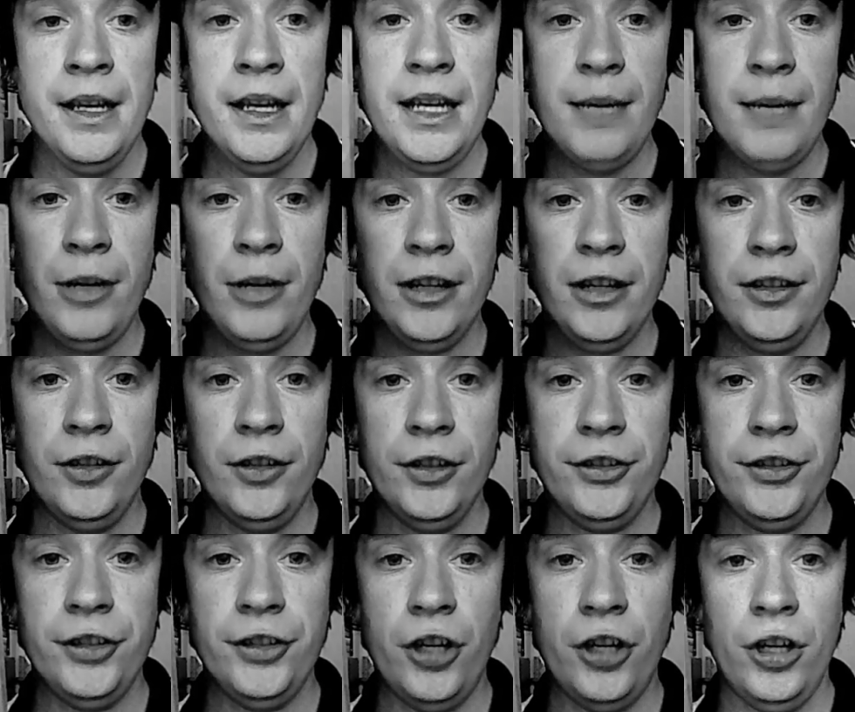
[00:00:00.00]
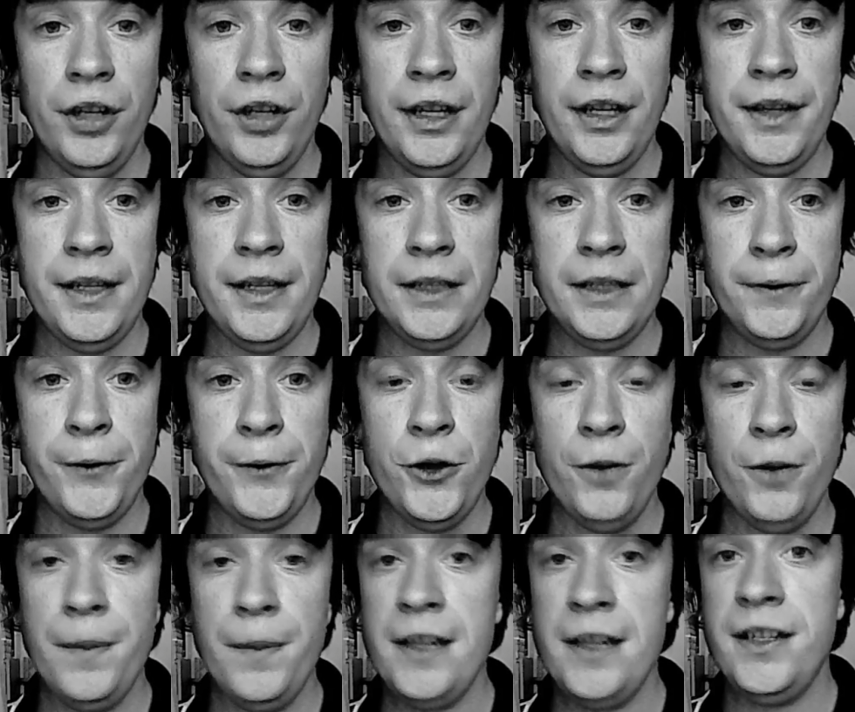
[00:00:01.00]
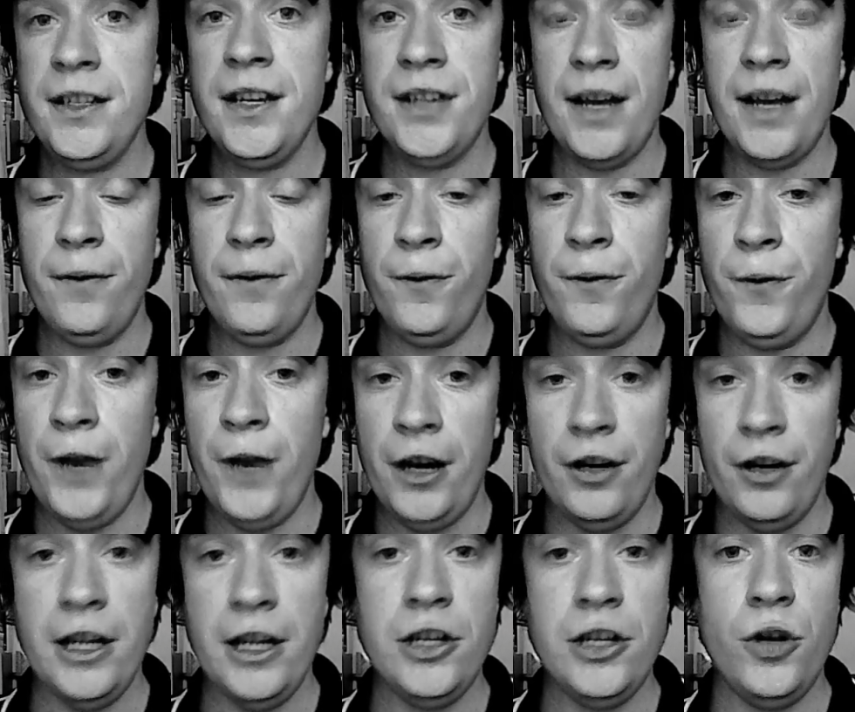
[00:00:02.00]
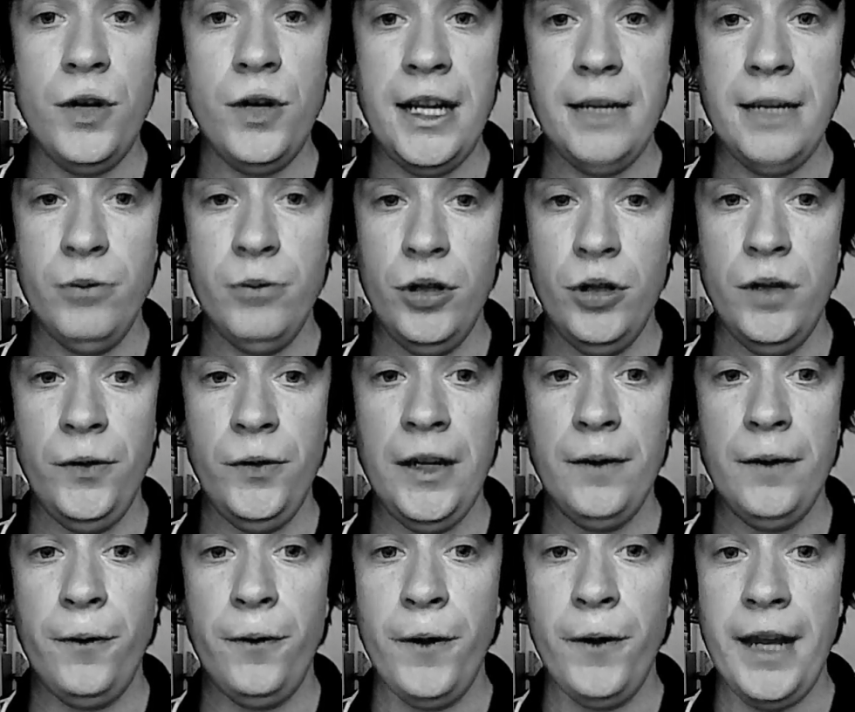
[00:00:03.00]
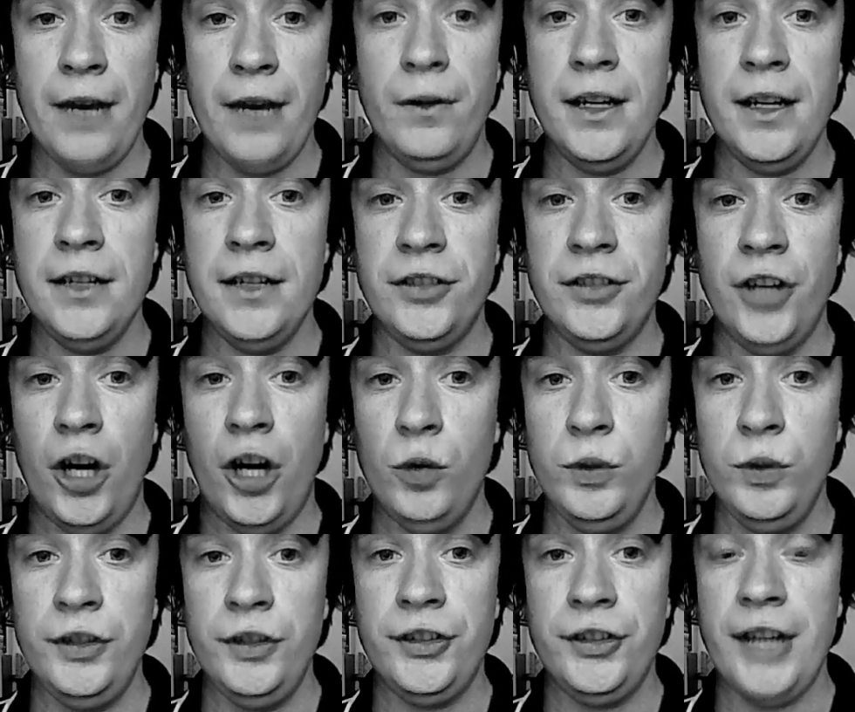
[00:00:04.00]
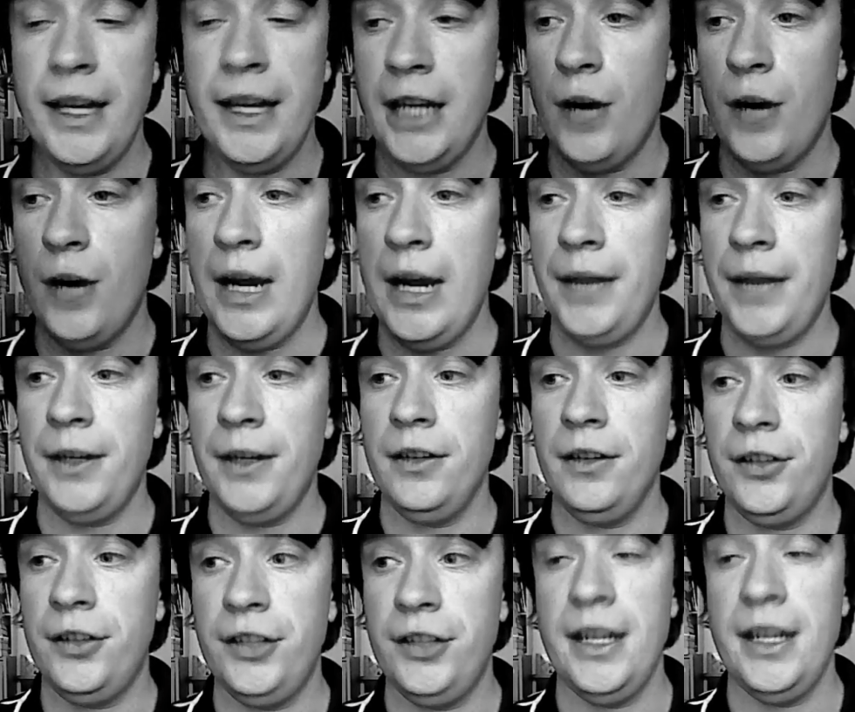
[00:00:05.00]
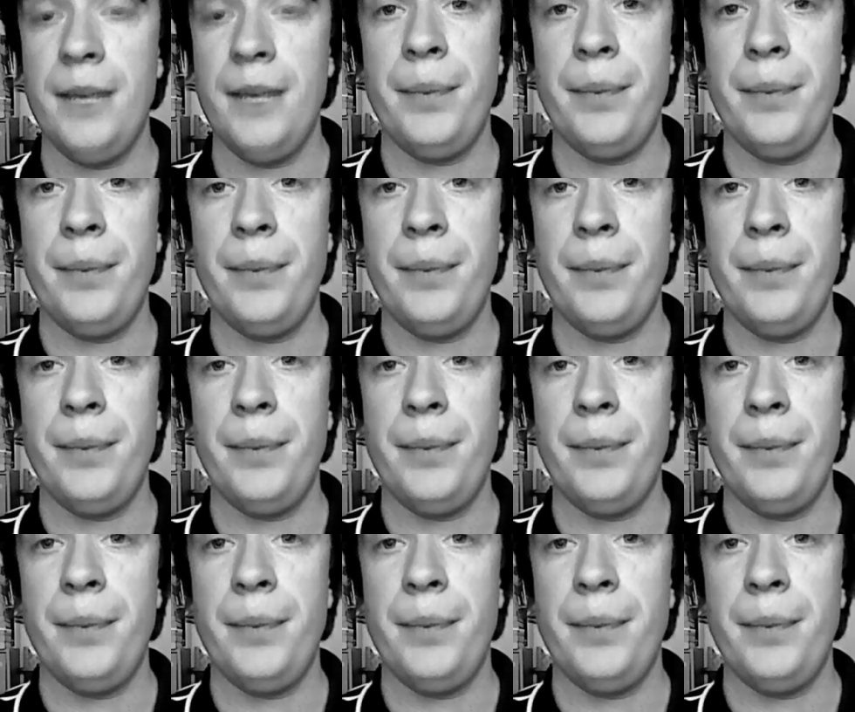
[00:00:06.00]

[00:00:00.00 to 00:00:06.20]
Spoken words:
Now, my thoughts on this film. This is a very unique movie, and for that reason I would say go out there and see it.